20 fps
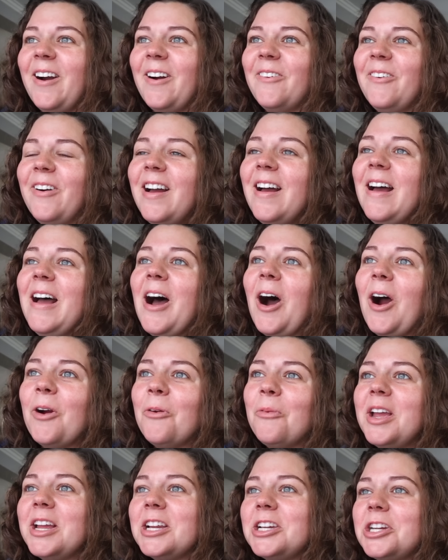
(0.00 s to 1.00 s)
are,
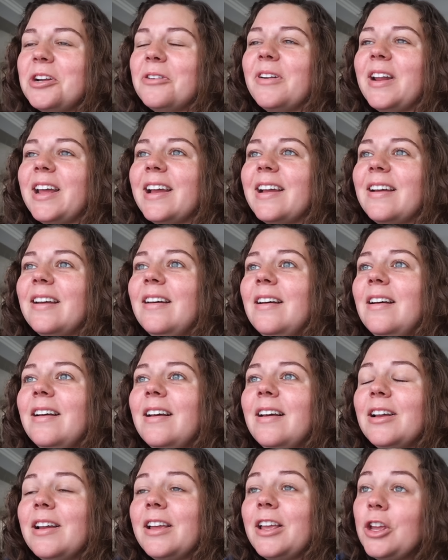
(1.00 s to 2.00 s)
are we shooting
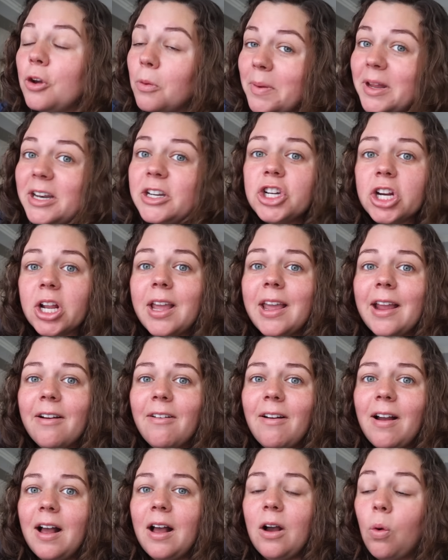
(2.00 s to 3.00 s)
human
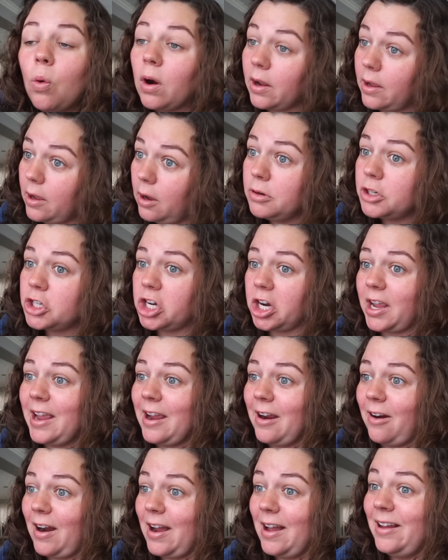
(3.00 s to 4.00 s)
Shakira or goat
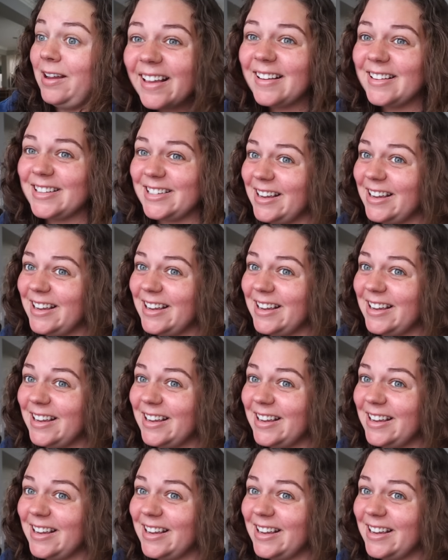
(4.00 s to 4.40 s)
Shakira? Because